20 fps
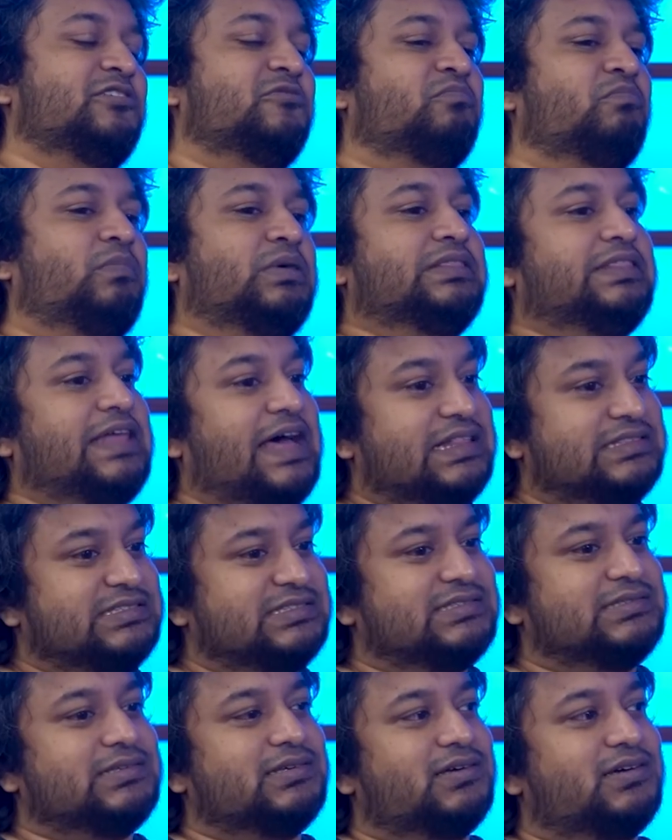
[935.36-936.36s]
But
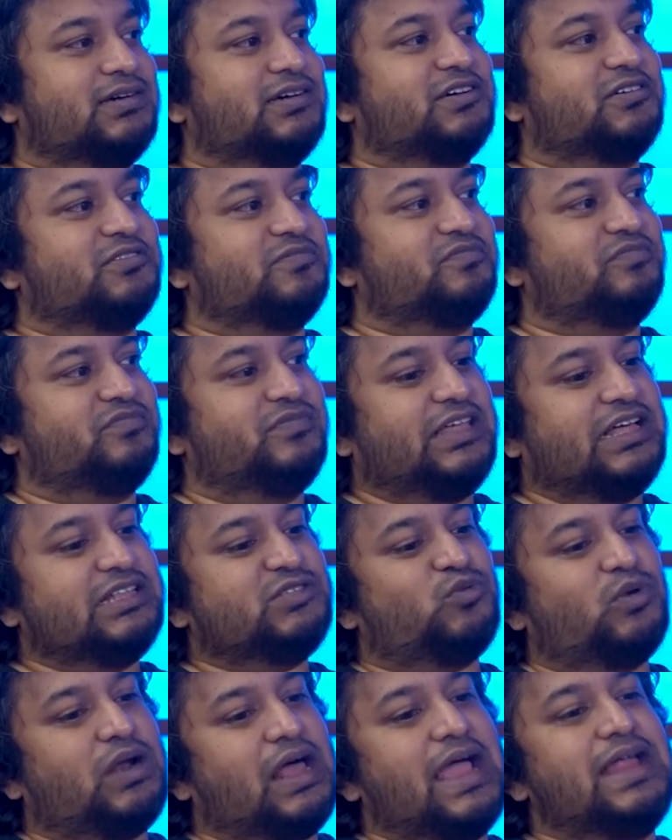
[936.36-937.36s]
that's
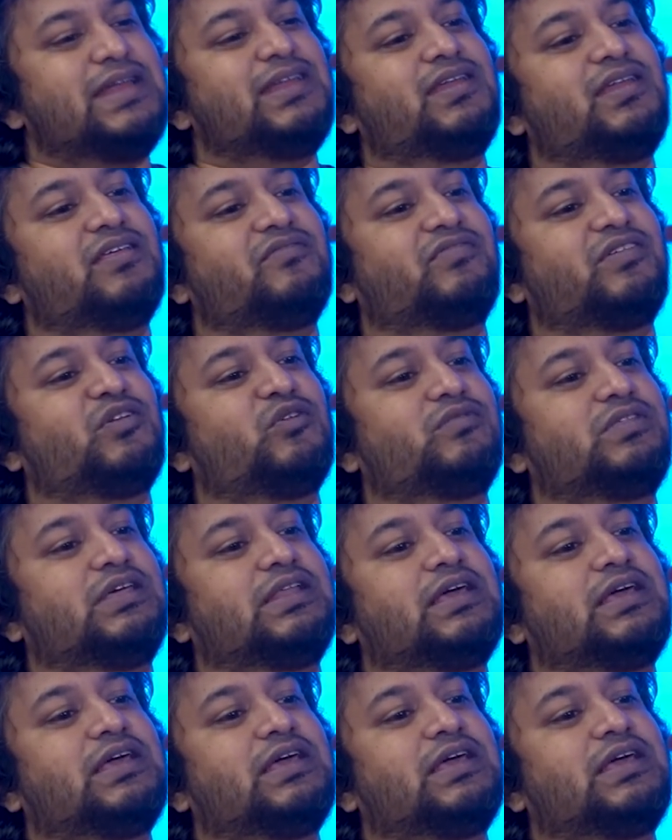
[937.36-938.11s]
what I did different over there.